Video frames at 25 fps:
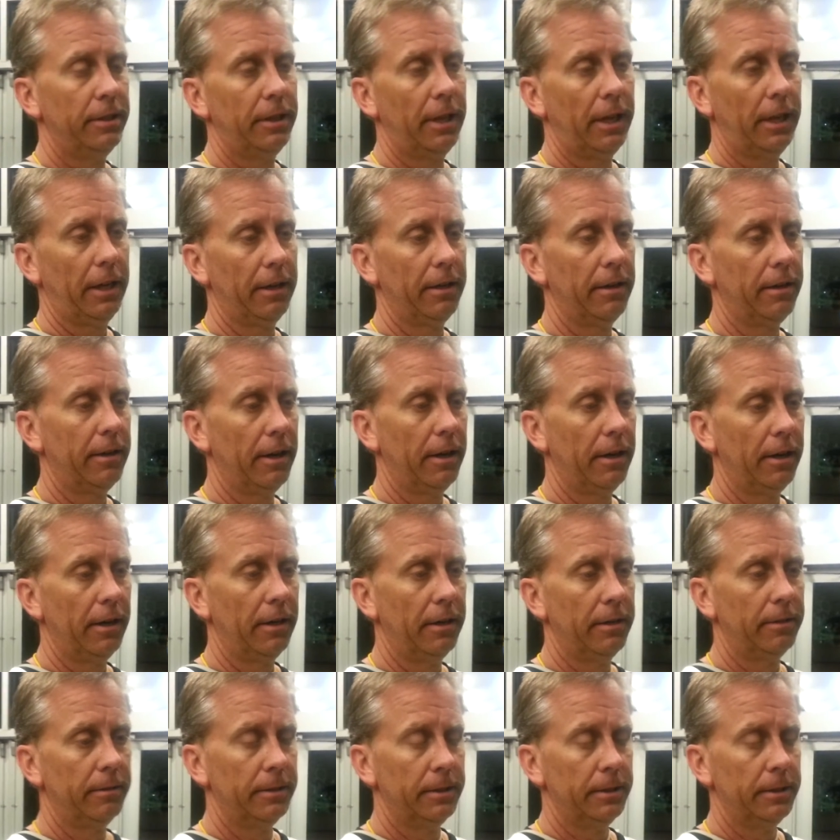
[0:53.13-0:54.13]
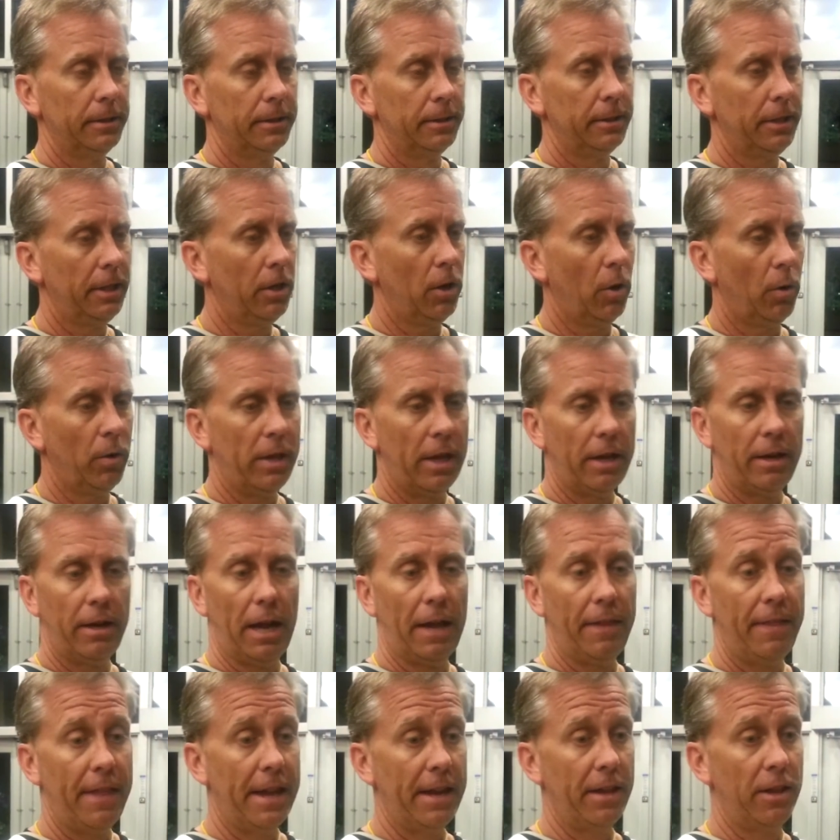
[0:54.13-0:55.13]
And, uh, you know, and then,
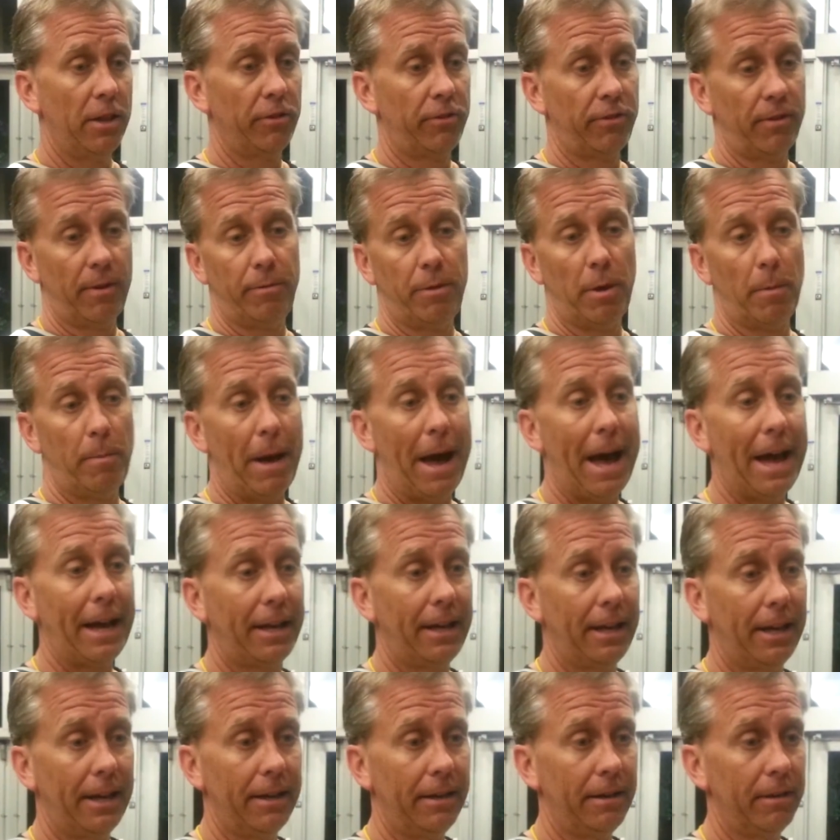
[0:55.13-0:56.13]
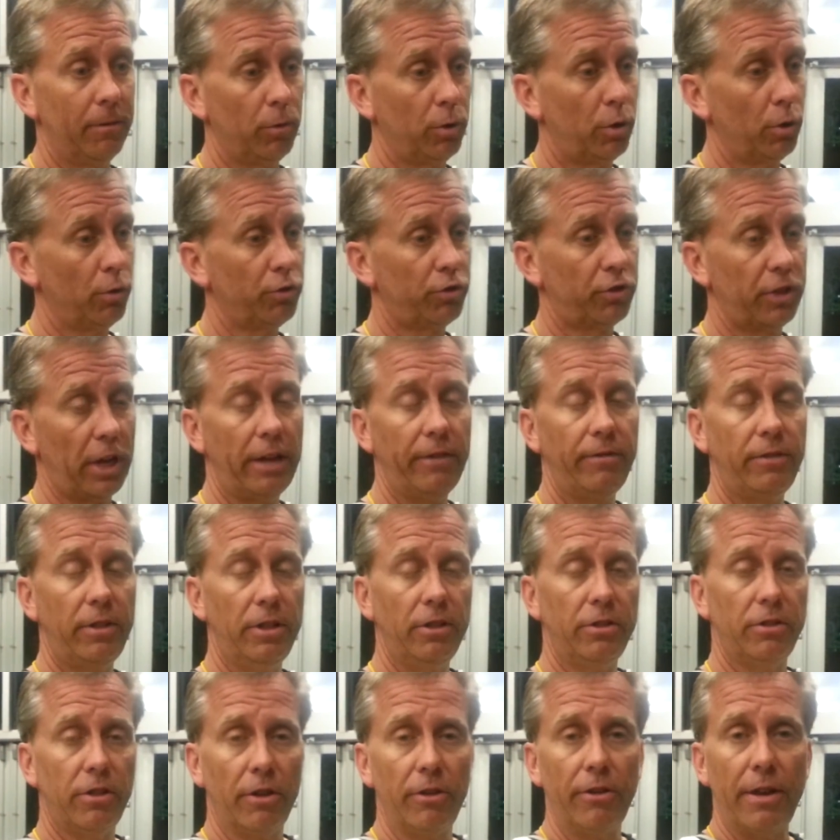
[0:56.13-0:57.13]
and then in the, the back end with those
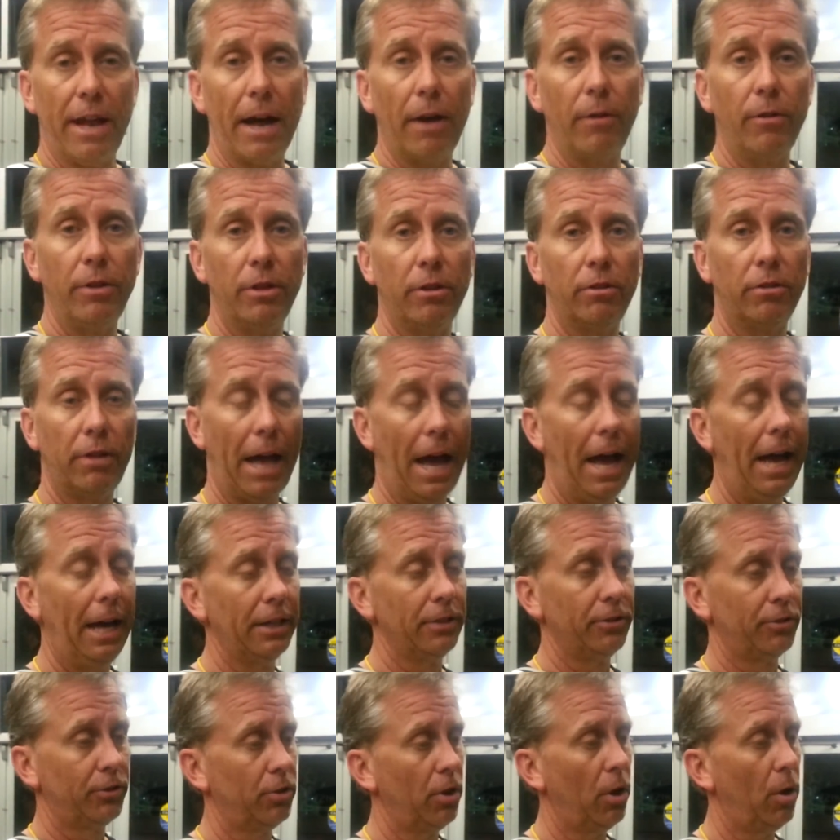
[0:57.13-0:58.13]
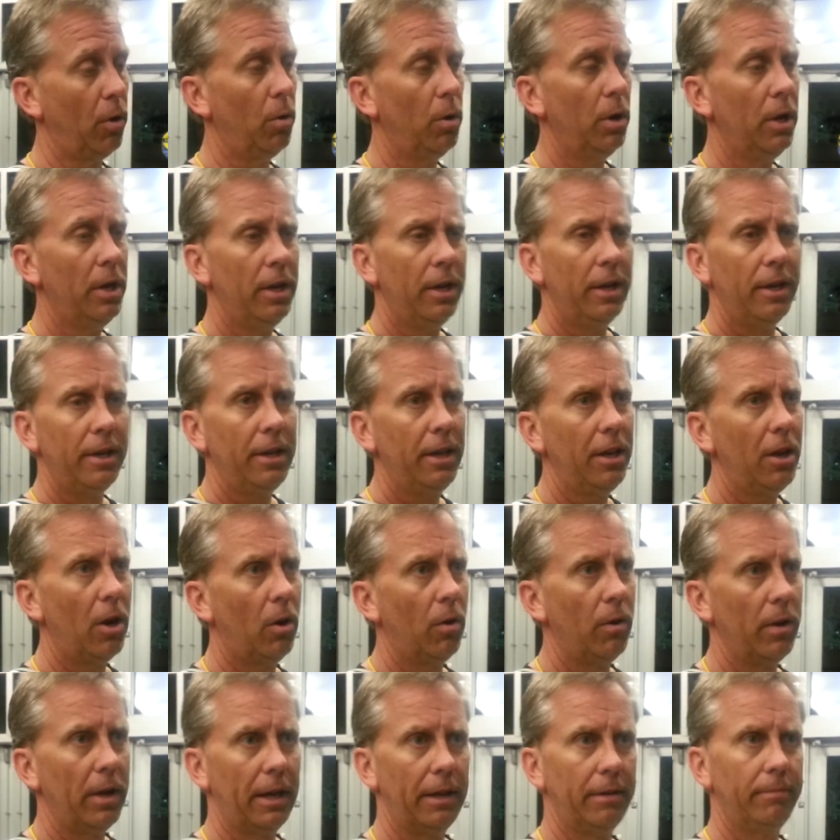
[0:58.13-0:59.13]
safeties, they're downhill guys. So you
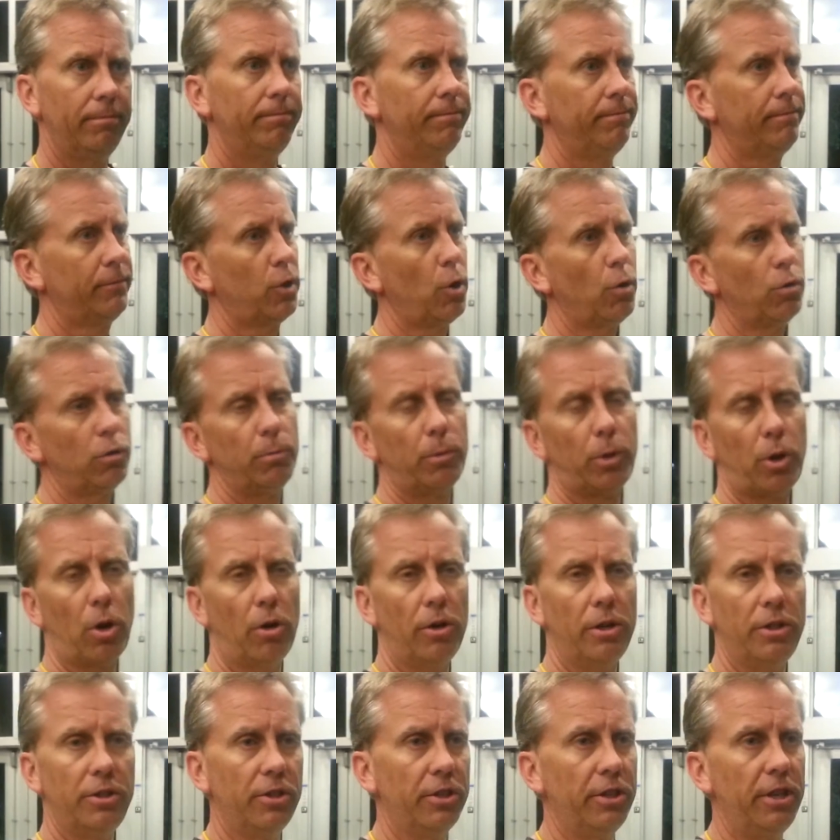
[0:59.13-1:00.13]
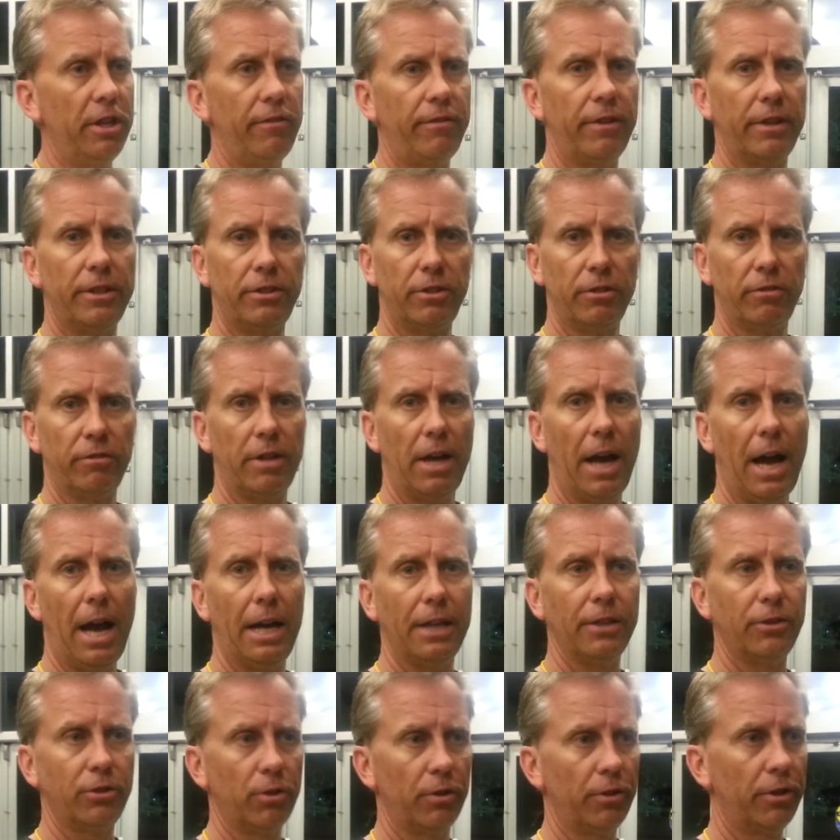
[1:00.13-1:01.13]
know, and Coach McCarney's a defensive
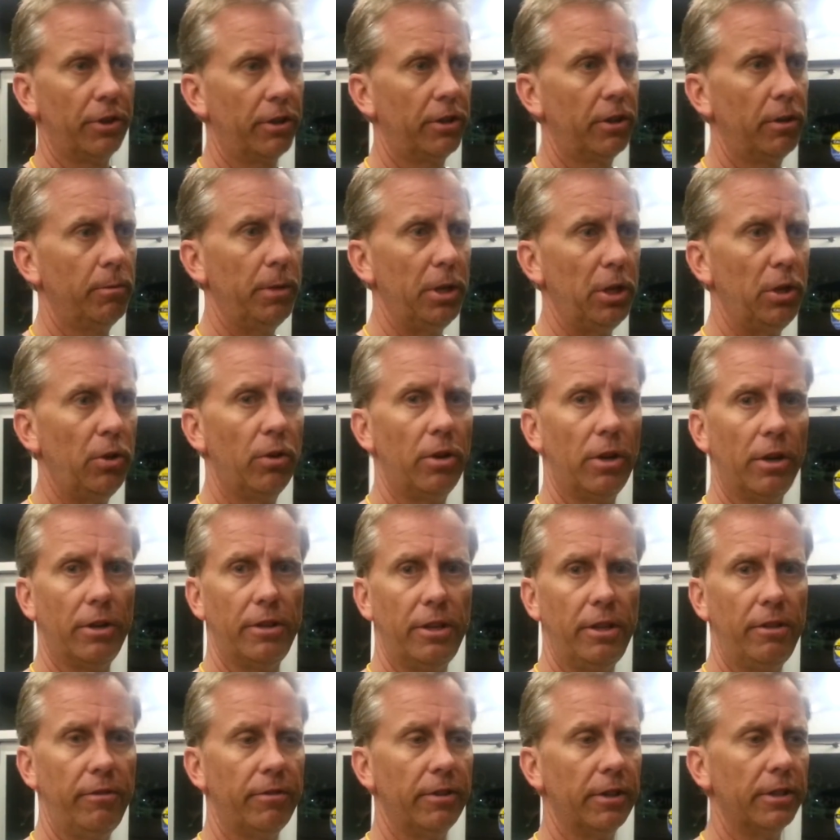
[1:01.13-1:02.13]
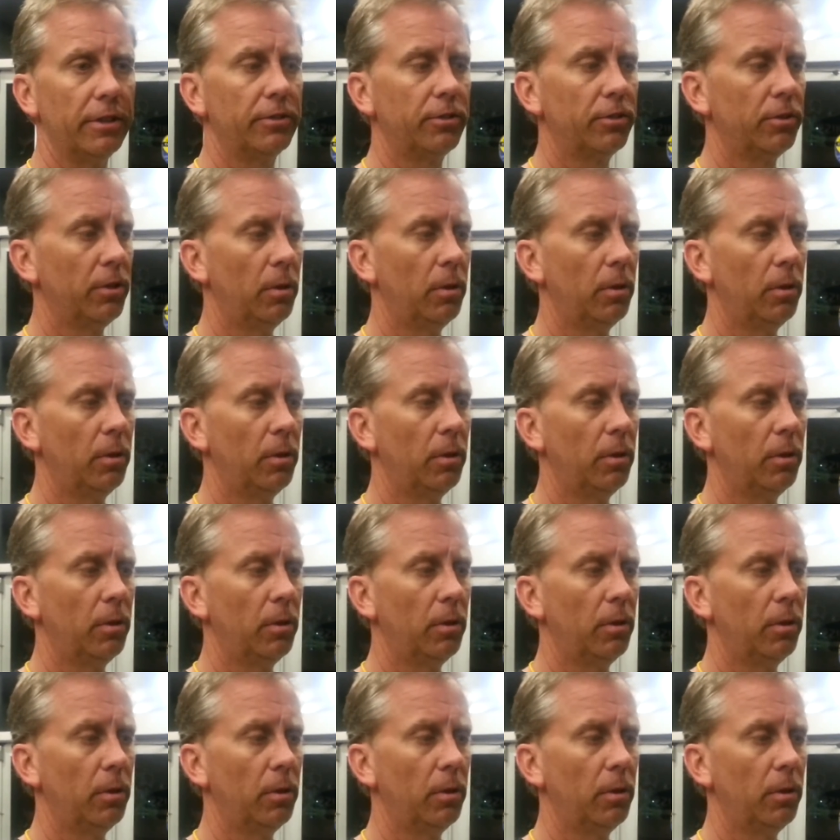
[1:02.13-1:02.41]
guy, so they're going to be good on defense.